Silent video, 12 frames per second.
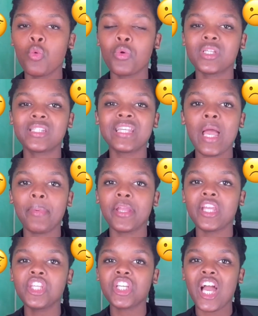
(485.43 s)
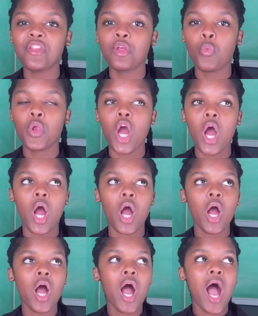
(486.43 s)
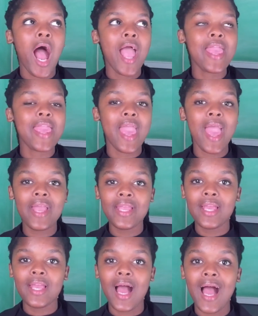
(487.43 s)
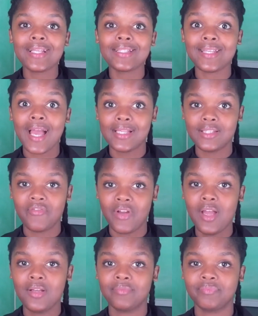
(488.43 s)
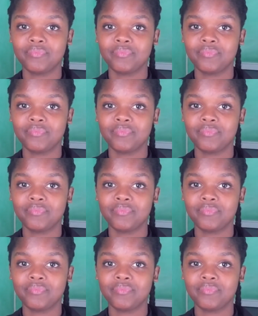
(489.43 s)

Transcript: We're stabbing each other. We are, hey, and yazeva.